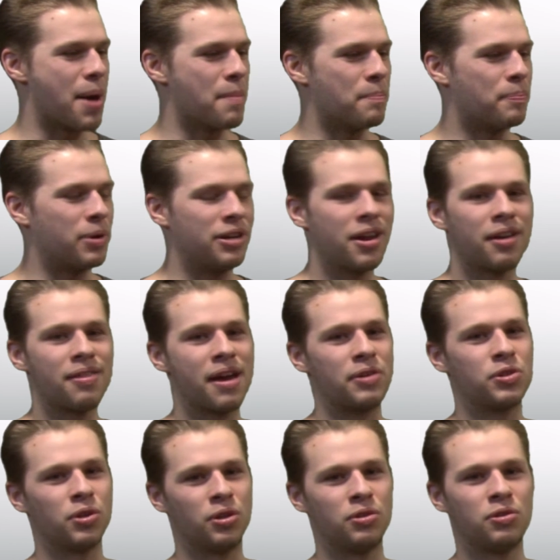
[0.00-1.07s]
Yeah. But
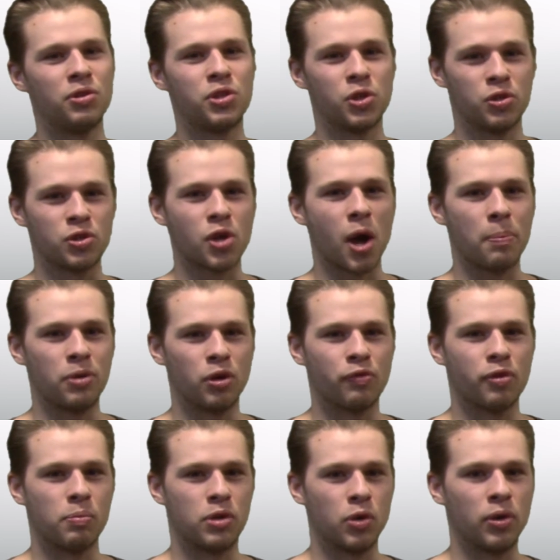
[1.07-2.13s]
none of that should
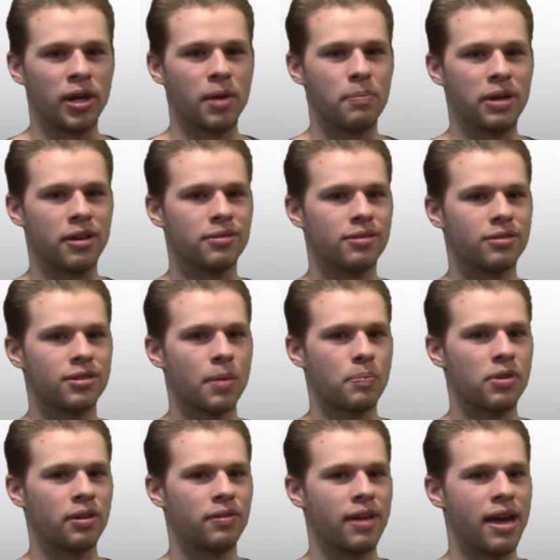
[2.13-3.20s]
stop you from doing it, because
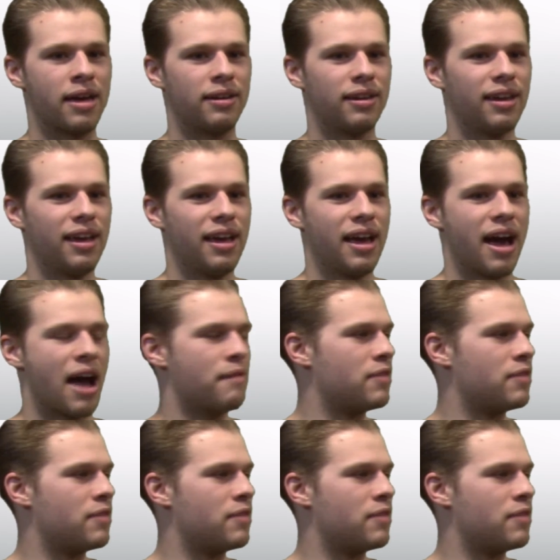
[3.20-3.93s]
it's something that